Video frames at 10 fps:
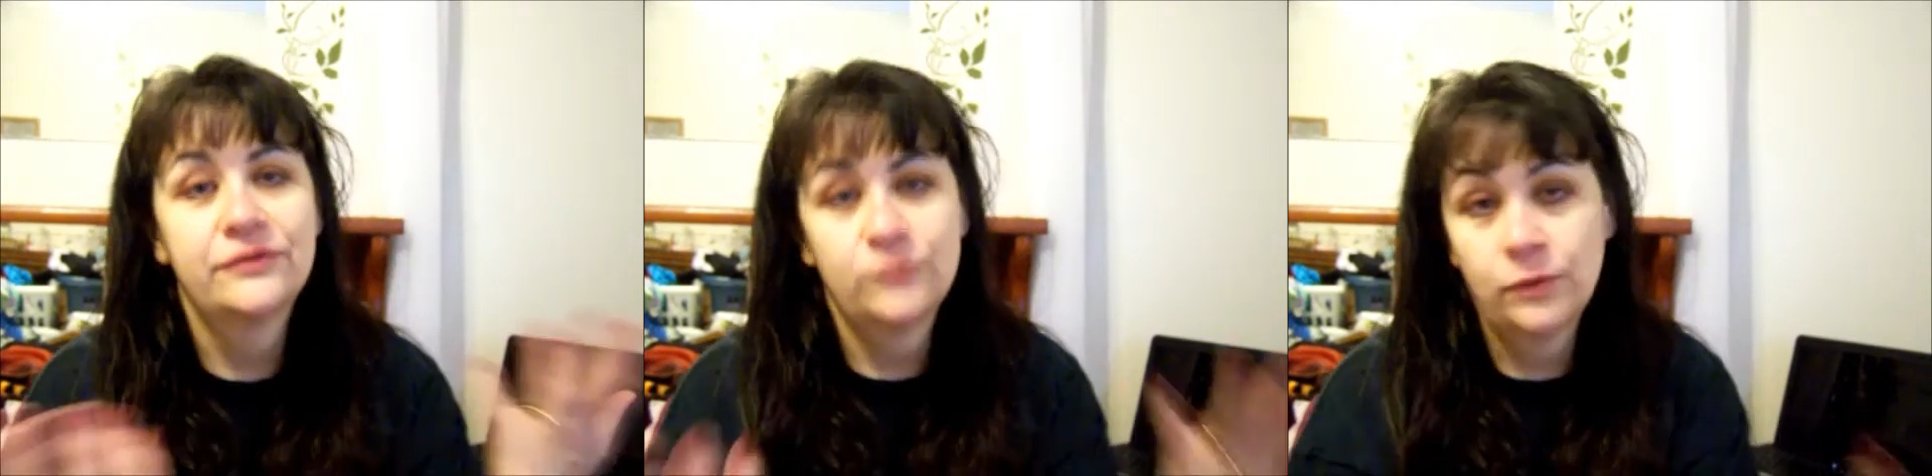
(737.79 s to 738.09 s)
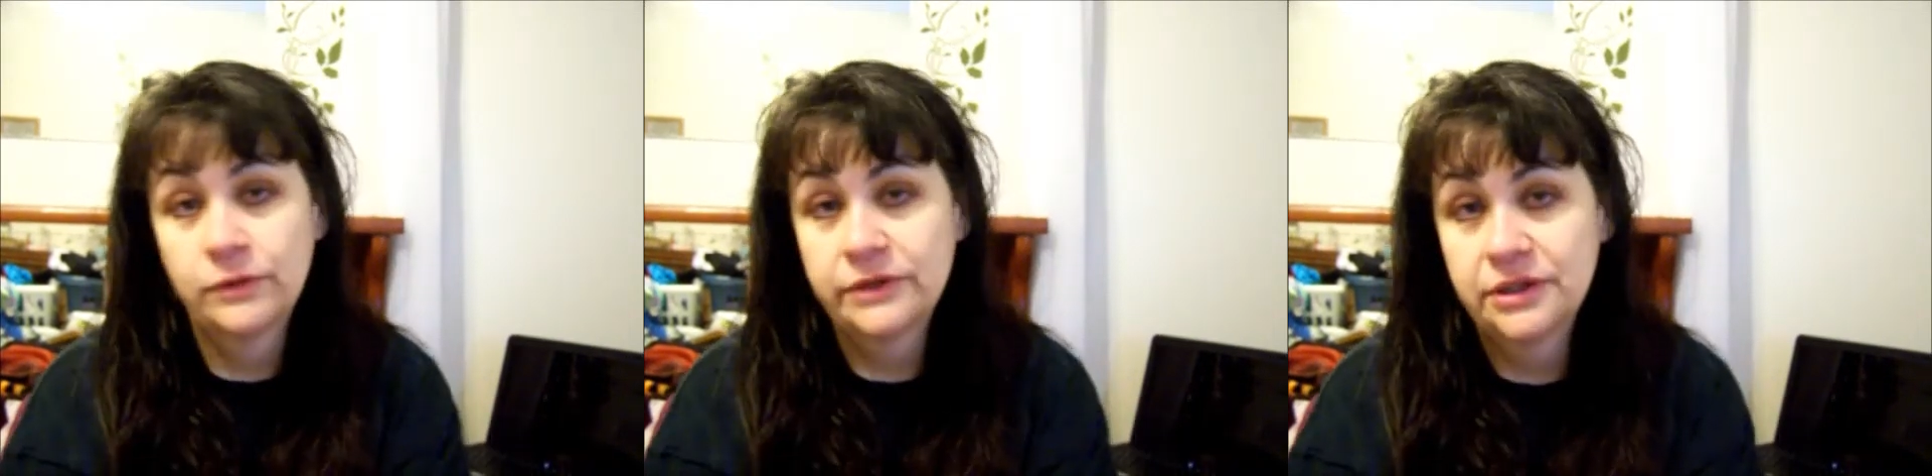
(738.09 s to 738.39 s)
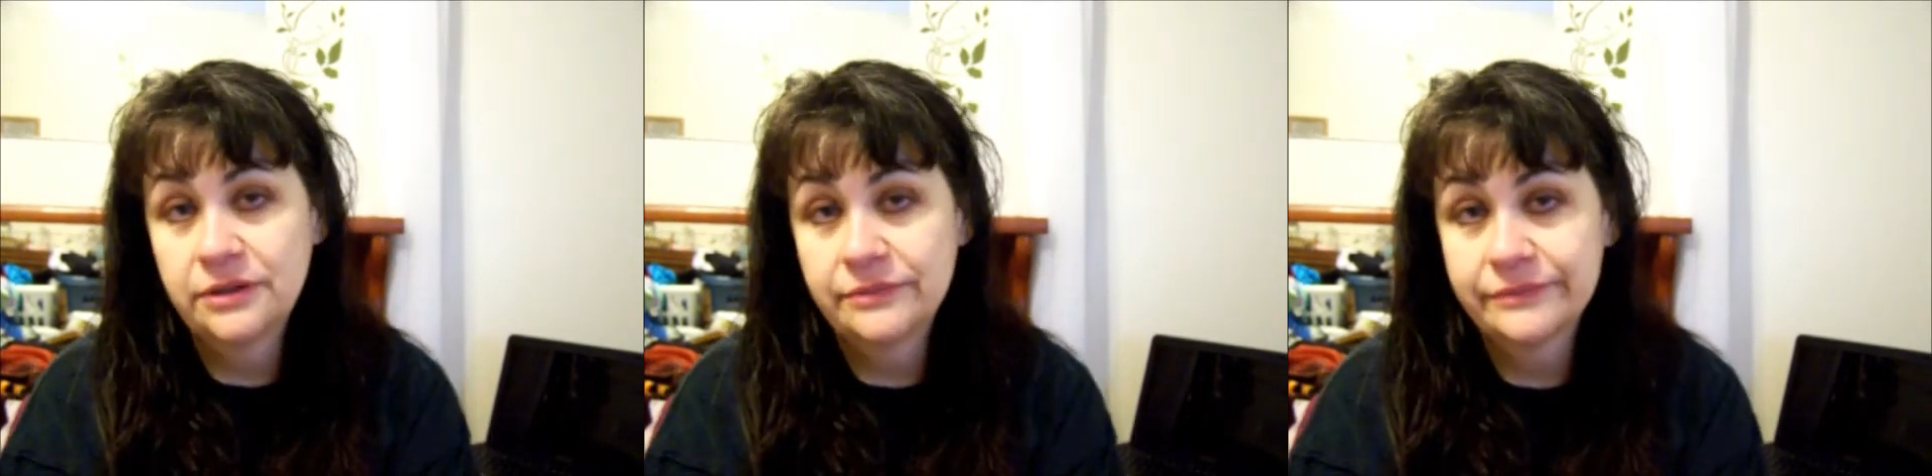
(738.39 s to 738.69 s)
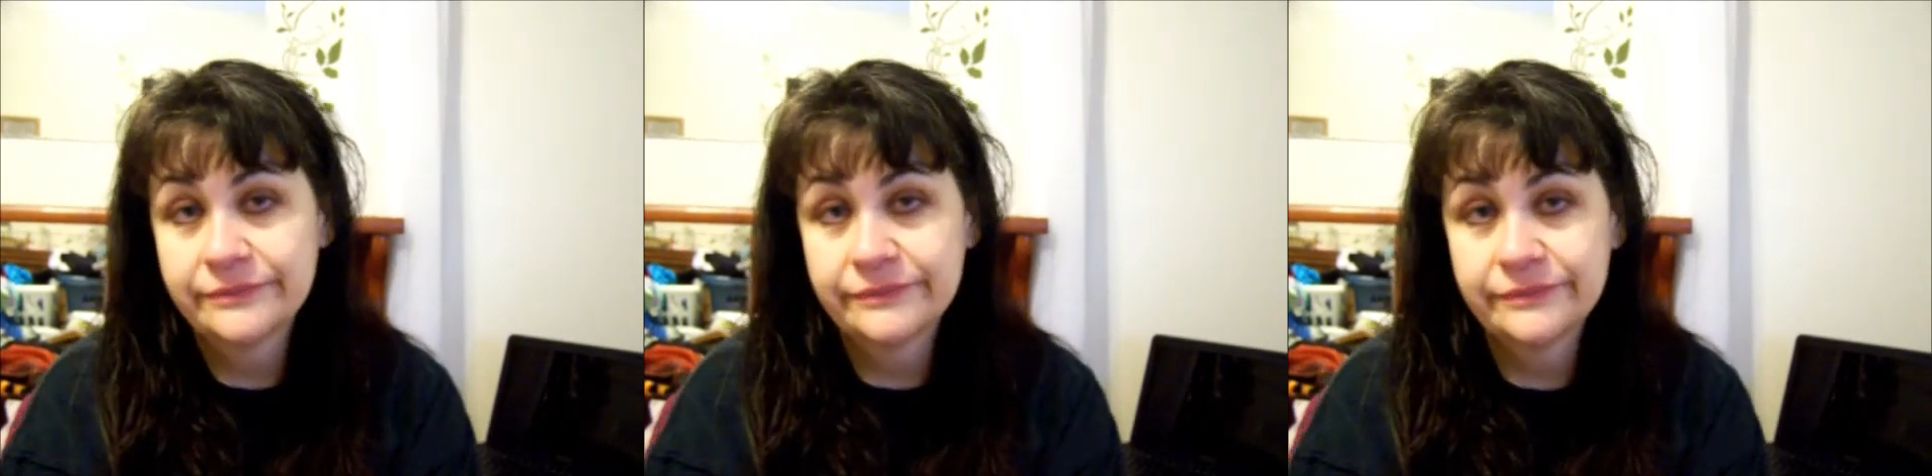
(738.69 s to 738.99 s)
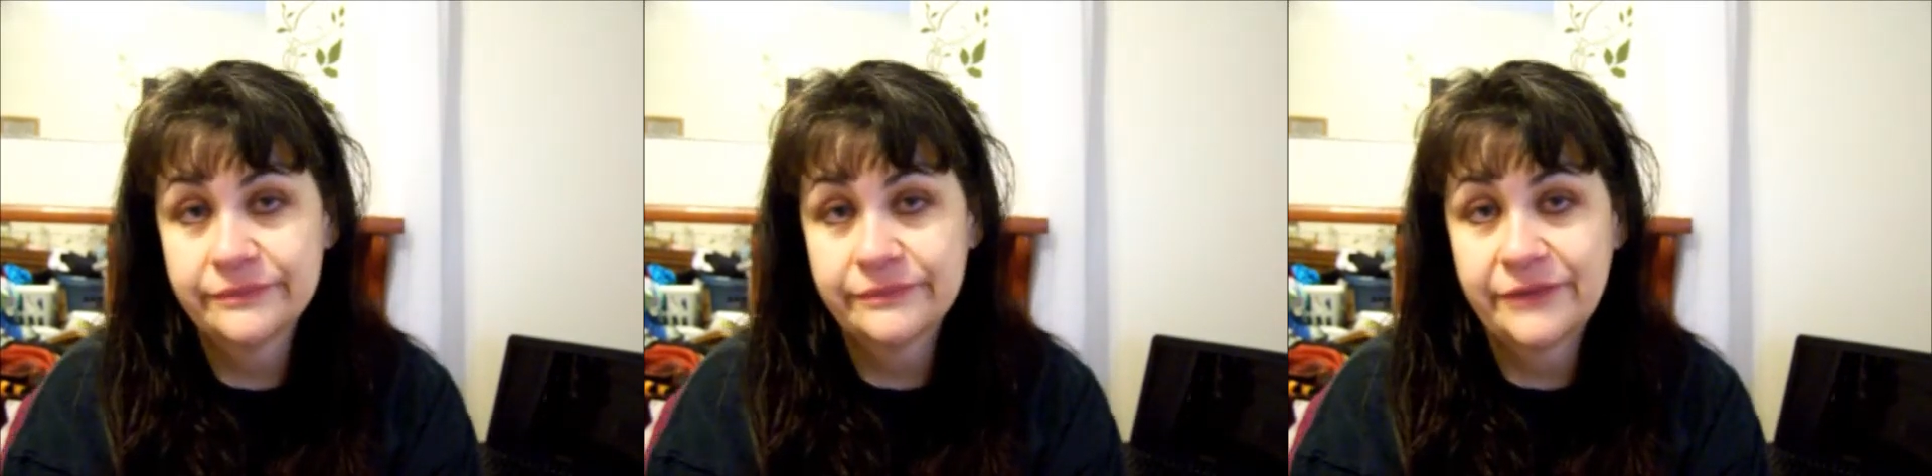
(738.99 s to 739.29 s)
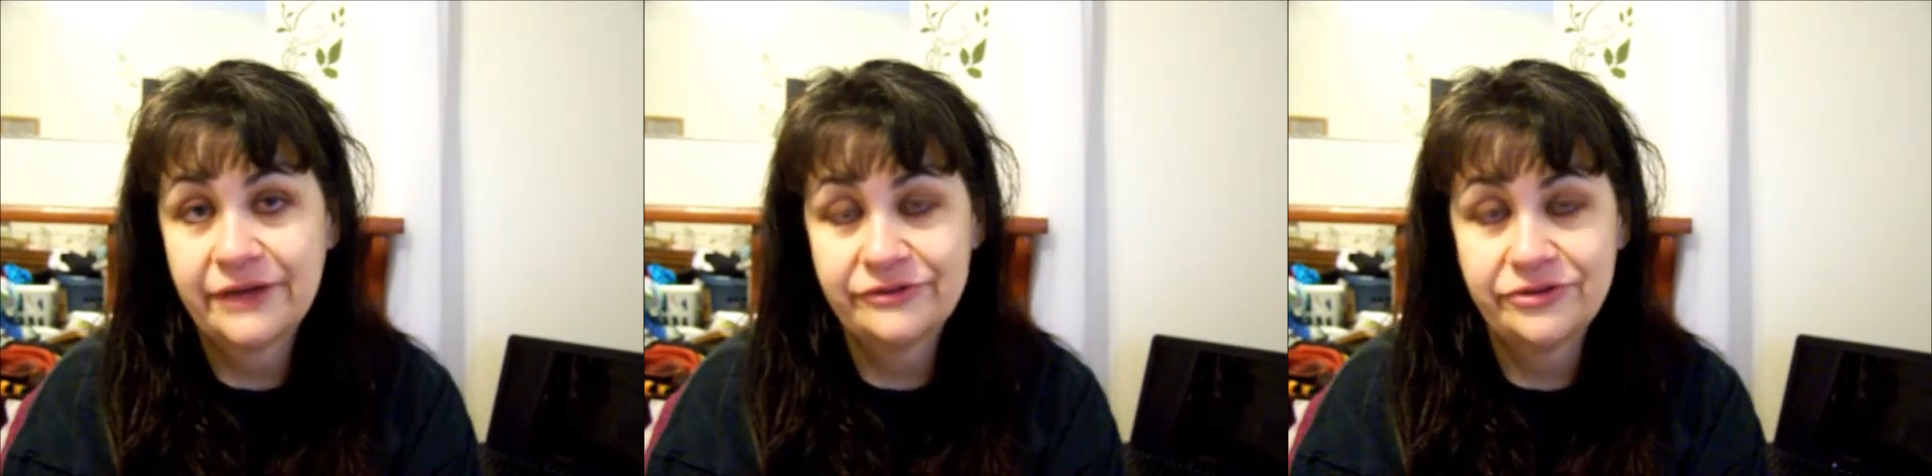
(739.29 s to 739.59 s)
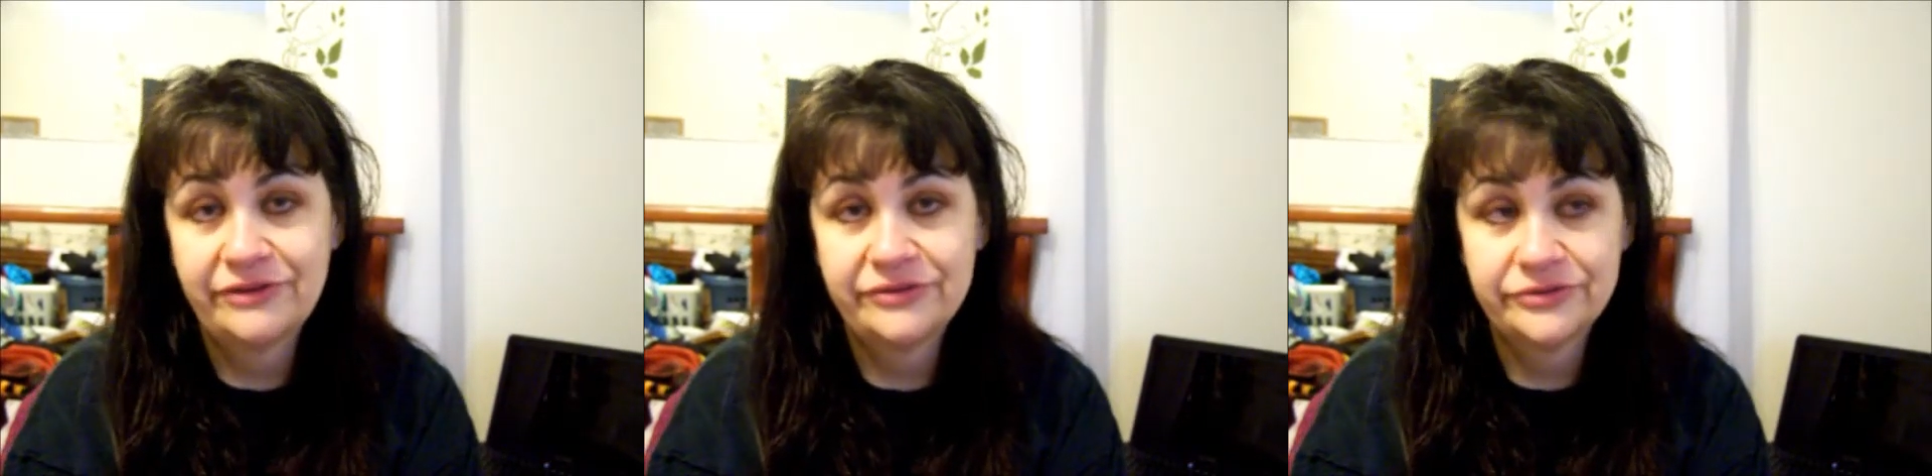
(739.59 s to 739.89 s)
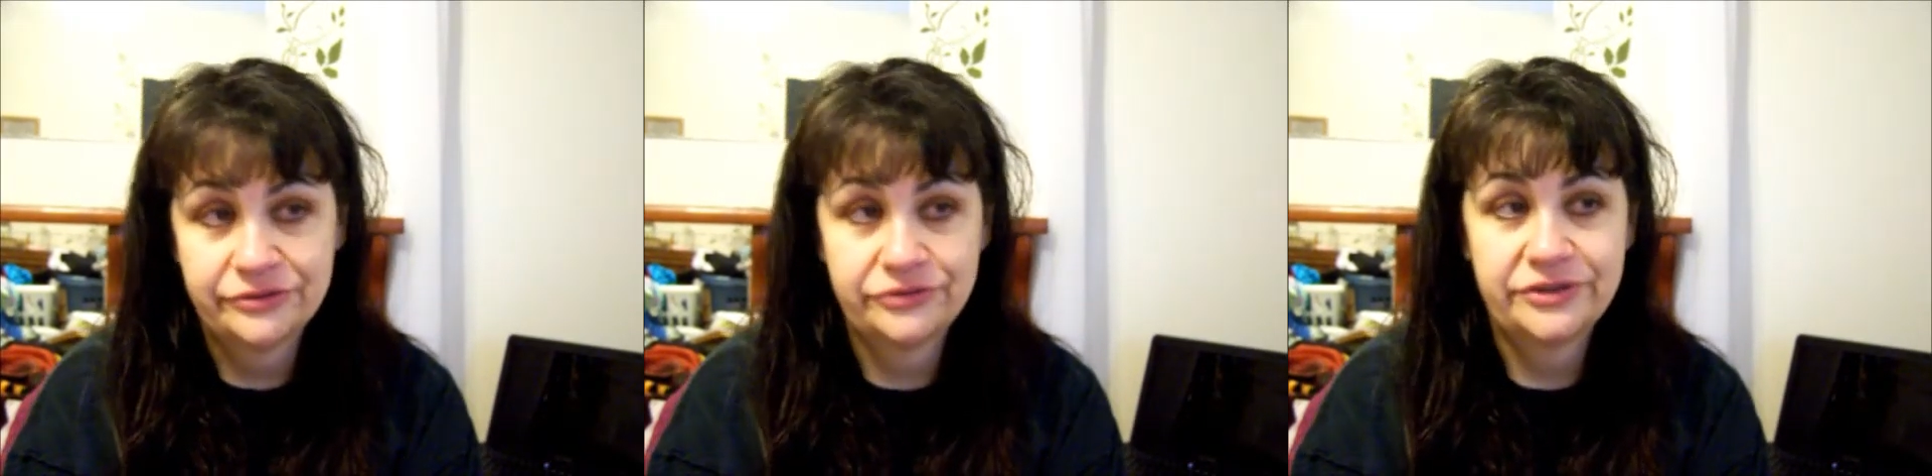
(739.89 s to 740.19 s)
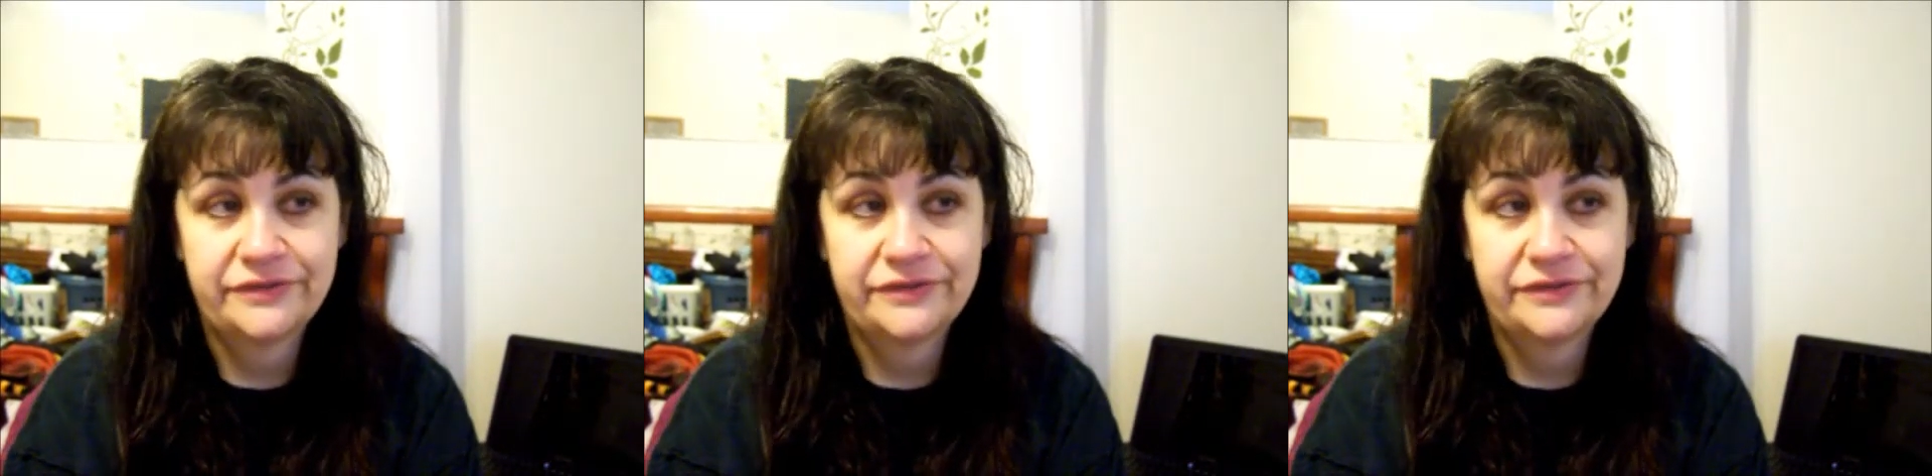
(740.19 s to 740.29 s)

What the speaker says: swollen after you have the surgery.